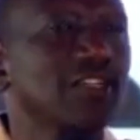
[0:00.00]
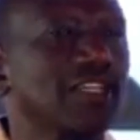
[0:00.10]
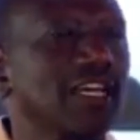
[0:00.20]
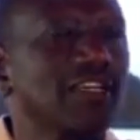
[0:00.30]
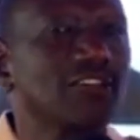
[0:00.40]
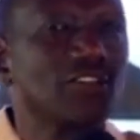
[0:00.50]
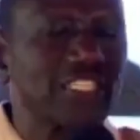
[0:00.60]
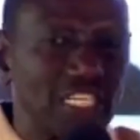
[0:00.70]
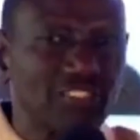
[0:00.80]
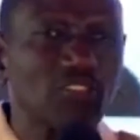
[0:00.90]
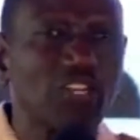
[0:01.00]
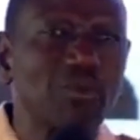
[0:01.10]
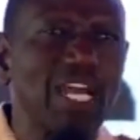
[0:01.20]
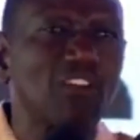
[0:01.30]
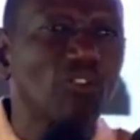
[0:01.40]
the trajectory
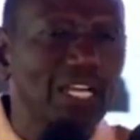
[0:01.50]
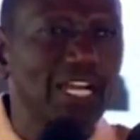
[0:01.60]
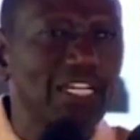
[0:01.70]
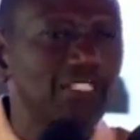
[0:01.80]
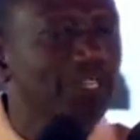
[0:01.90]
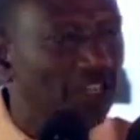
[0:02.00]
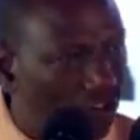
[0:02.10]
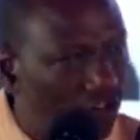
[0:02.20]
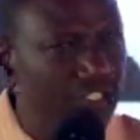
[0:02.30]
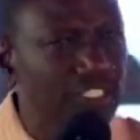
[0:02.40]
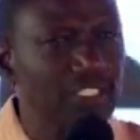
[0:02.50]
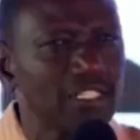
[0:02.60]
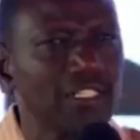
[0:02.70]
we are looking at, because